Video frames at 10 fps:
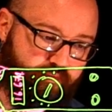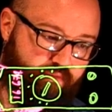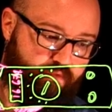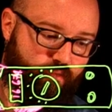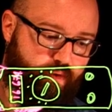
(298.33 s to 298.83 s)

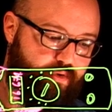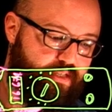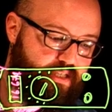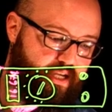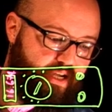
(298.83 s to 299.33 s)
we would
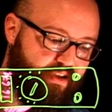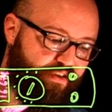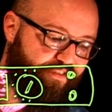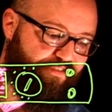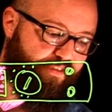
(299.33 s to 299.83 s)
see
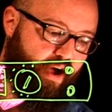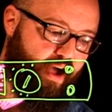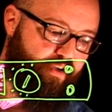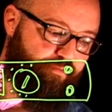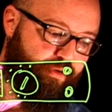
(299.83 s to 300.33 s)

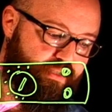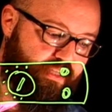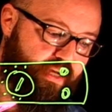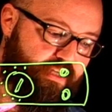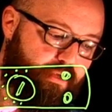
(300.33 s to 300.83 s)

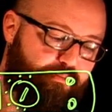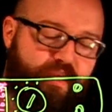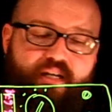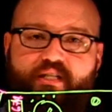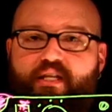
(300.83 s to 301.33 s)
5%
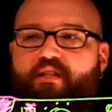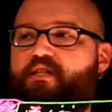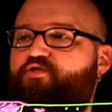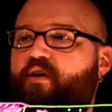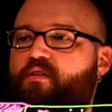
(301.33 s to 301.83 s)
impedance. And this
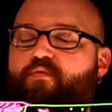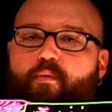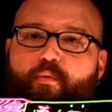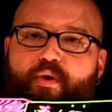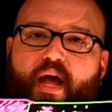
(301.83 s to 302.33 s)
transformer
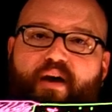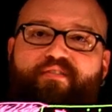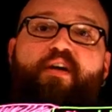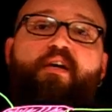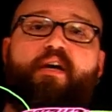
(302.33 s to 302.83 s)
would have
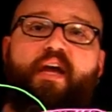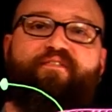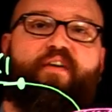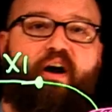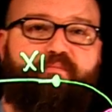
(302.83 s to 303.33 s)
a 5%